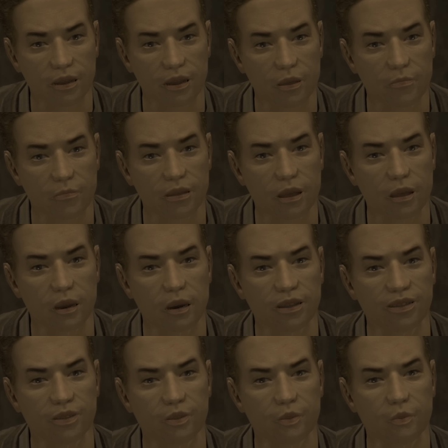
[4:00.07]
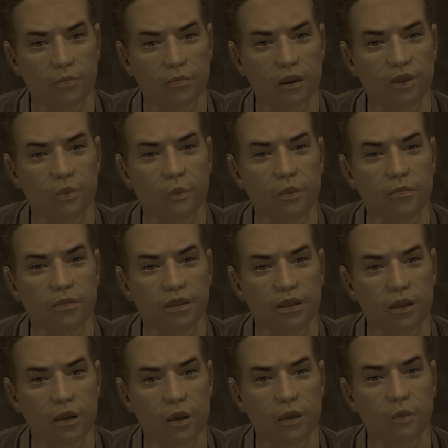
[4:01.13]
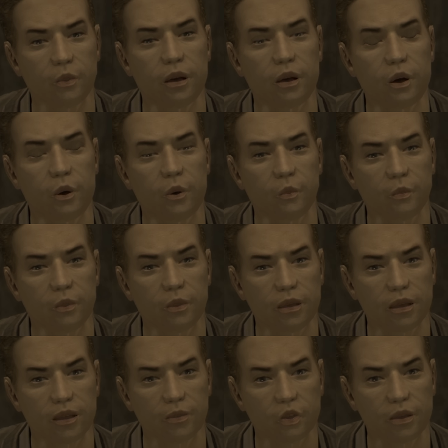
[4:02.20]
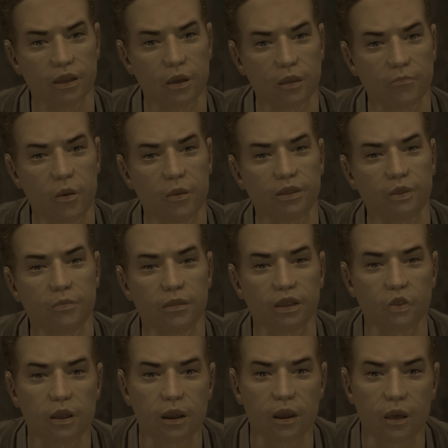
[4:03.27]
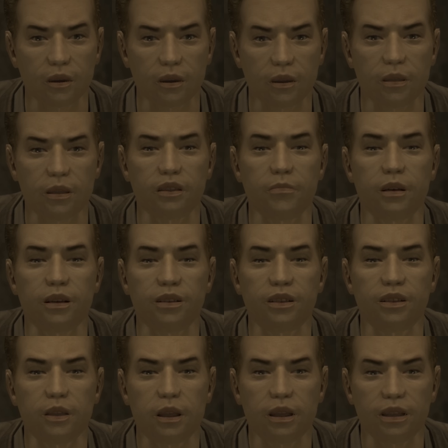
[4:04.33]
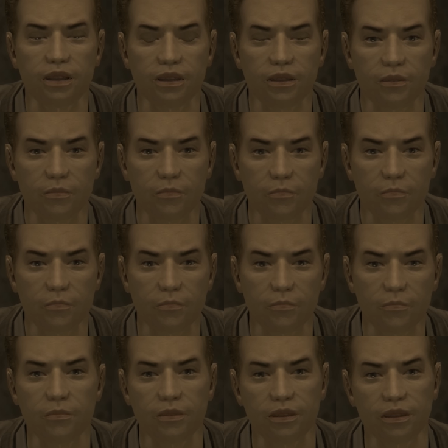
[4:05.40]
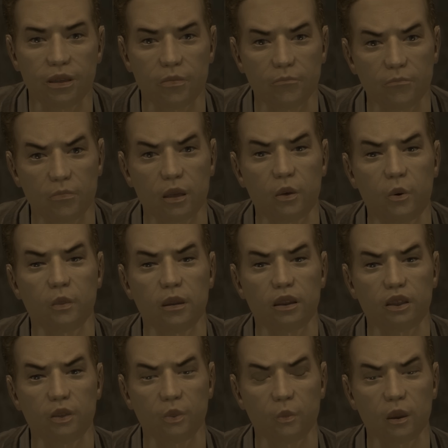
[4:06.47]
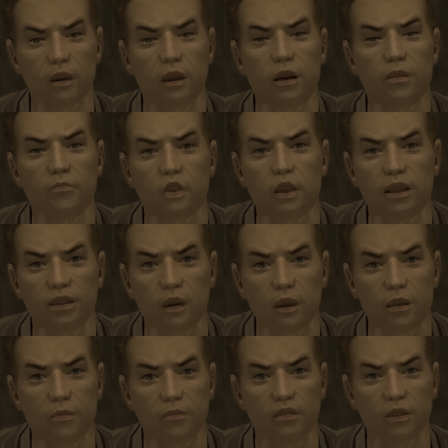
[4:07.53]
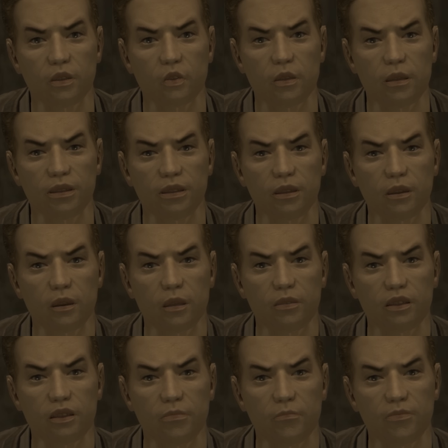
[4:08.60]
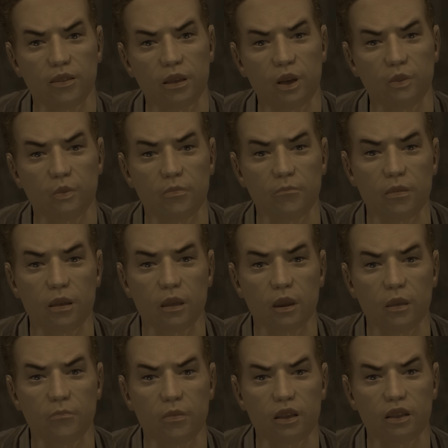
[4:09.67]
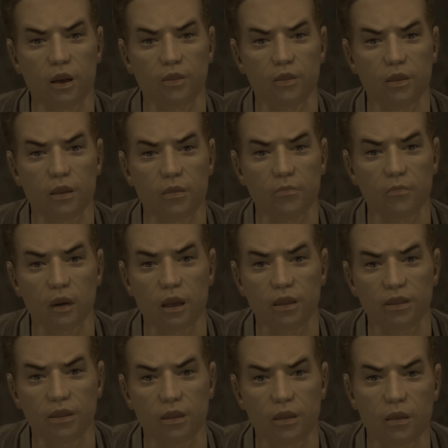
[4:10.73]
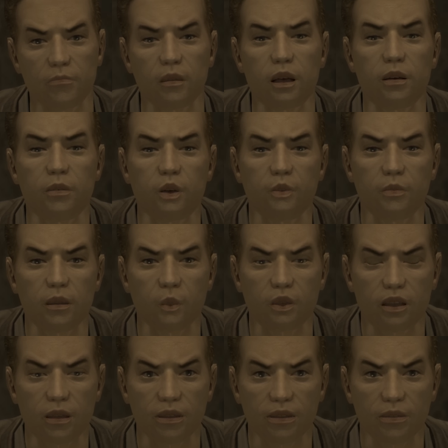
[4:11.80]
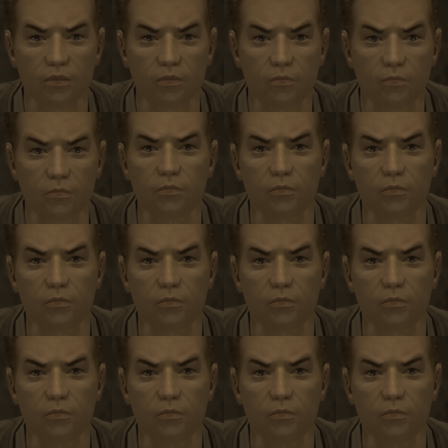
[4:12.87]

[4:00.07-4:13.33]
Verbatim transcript: little subsonic, real quiet, and you're going to go, and you're just going to put it real gentle in the back of their head. Some people go in there swinging objects, knives, and shit like they're some kind of Cro-Magnon motherfucker. I'm not. I'm not agreeing with that.